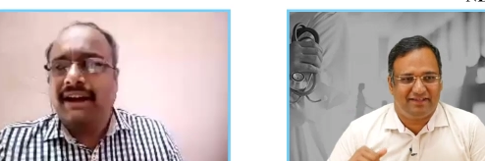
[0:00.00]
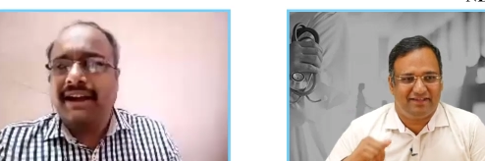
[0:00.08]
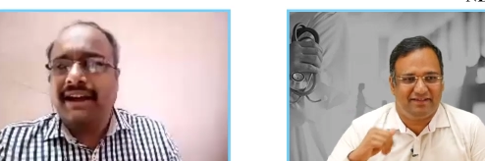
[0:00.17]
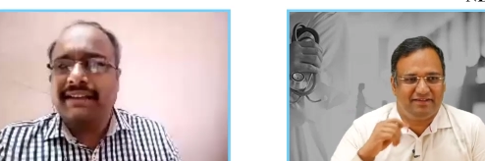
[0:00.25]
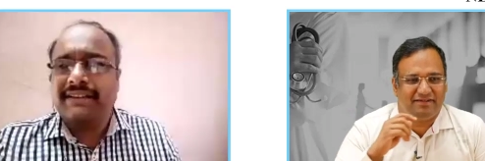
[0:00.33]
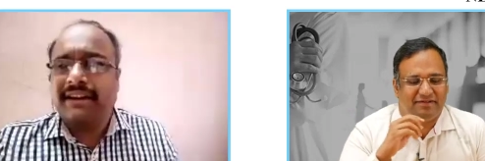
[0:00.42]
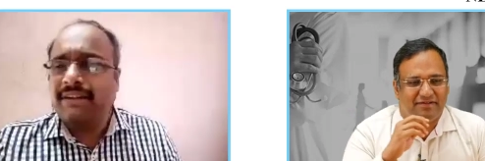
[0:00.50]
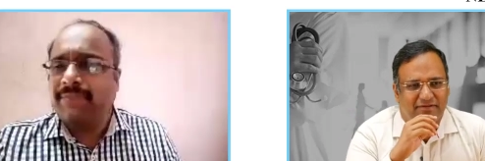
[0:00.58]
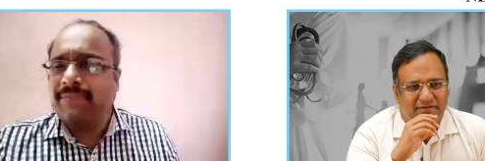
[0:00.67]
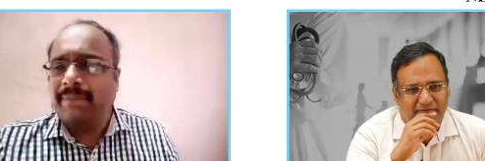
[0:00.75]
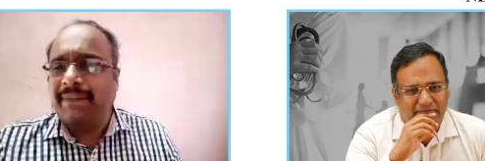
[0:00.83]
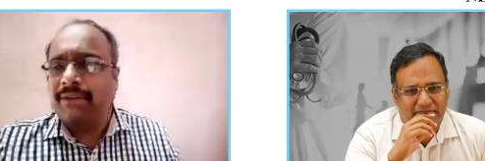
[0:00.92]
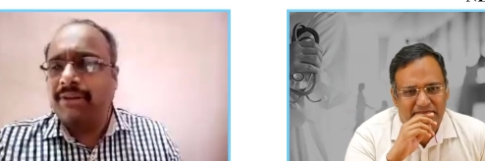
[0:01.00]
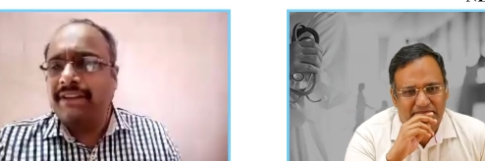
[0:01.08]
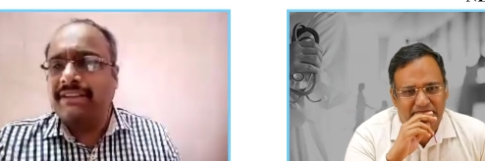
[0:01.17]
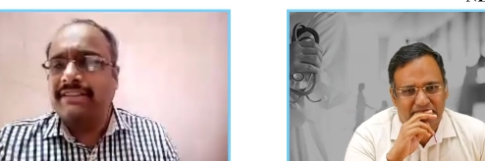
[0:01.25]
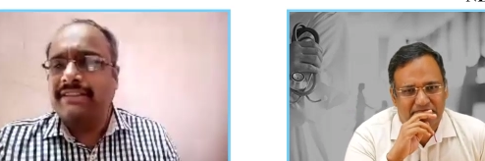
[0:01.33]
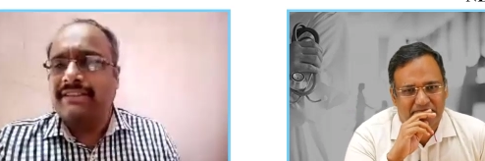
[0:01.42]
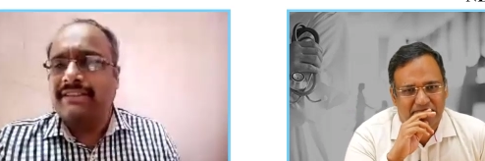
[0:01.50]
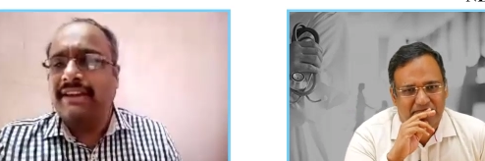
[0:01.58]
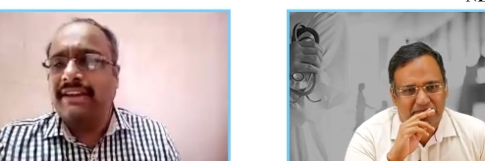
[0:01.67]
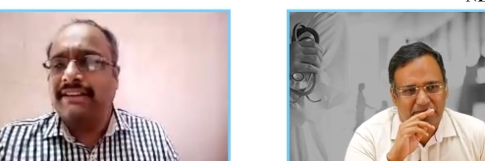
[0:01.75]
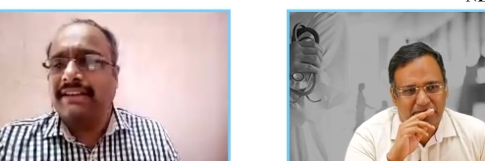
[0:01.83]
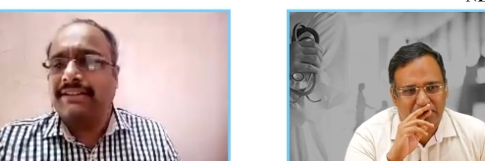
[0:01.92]
Speaker 1: I started preparing only since three
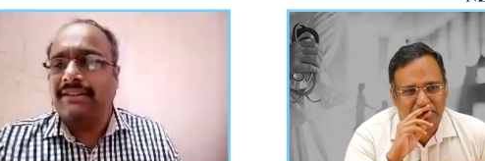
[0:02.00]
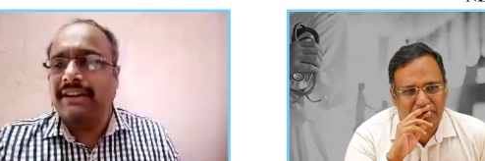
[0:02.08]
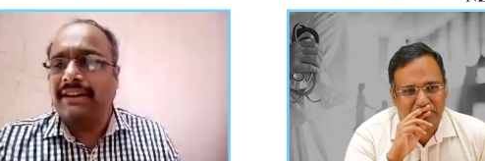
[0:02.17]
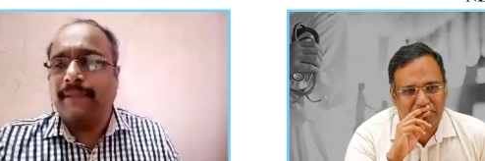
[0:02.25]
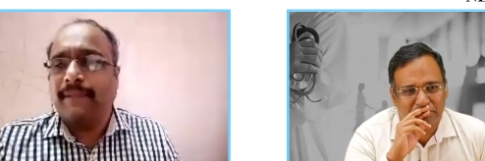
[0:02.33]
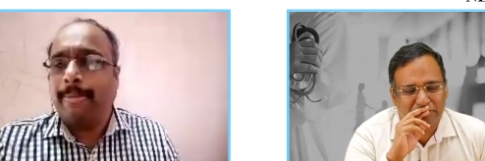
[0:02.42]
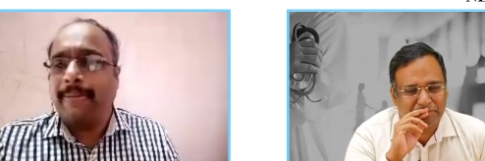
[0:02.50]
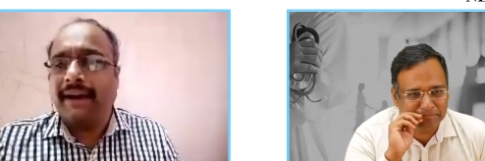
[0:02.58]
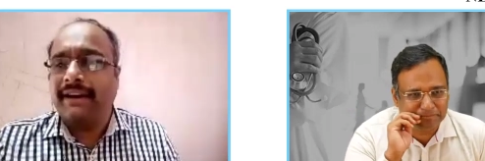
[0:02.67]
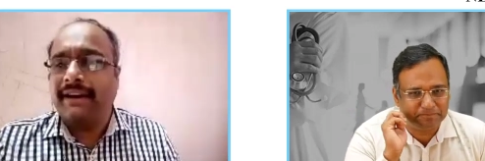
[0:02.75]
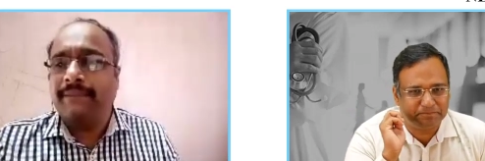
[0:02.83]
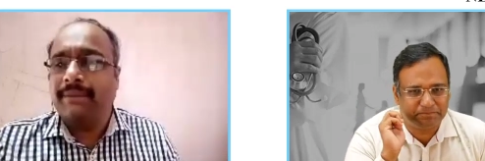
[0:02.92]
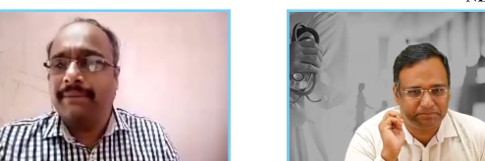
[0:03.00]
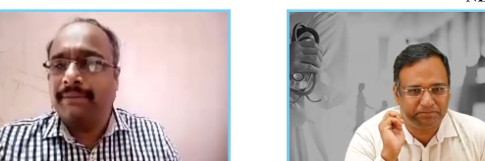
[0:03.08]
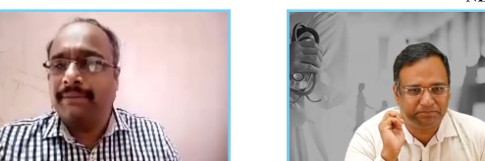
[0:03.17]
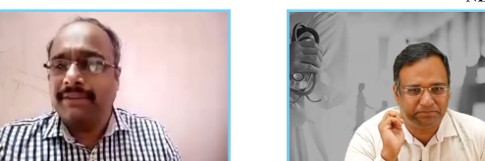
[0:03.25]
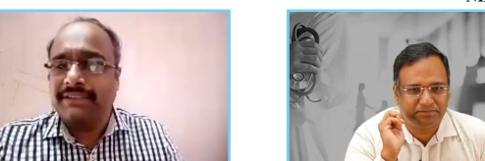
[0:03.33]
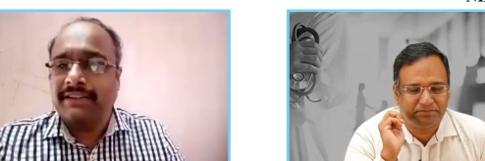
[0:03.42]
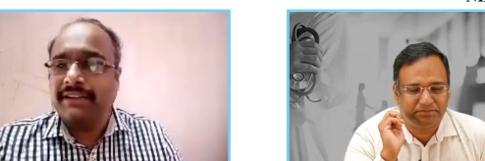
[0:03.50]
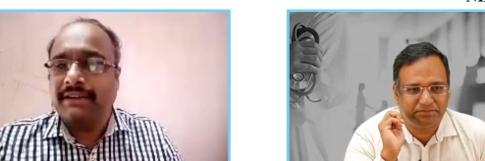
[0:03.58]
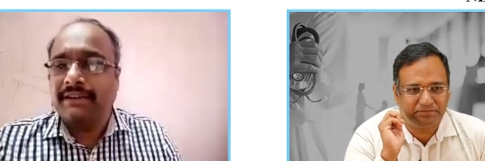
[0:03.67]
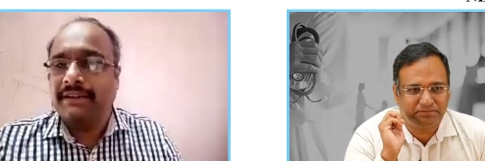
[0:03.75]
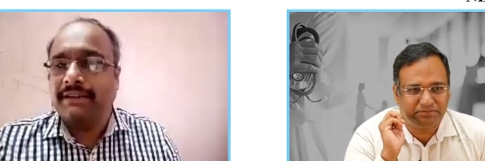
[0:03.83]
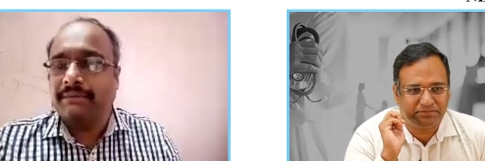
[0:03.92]
years actually. I didn't prepare much in
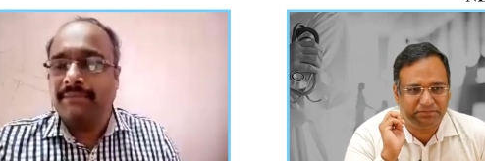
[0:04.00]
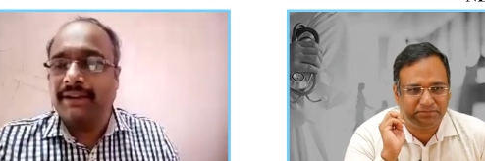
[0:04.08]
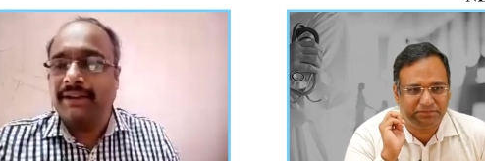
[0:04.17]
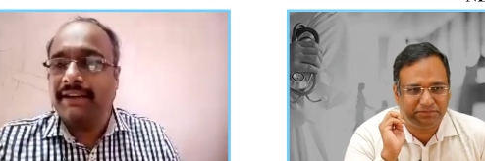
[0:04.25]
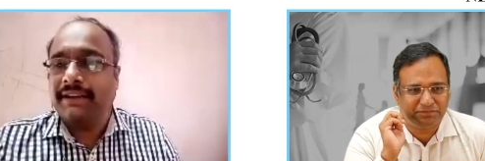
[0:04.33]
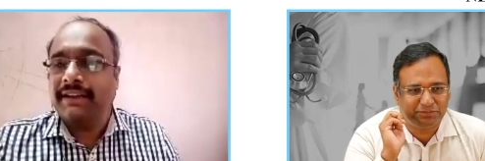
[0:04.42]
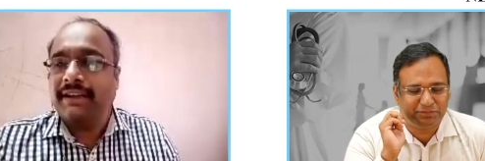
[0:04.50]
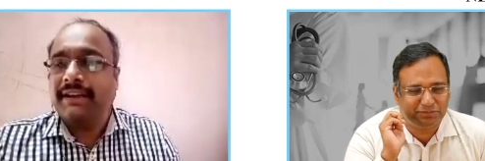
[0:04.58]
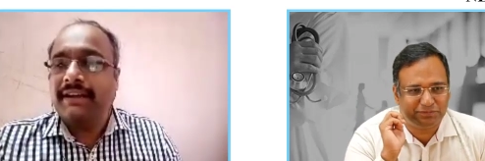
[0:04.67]
the beginning.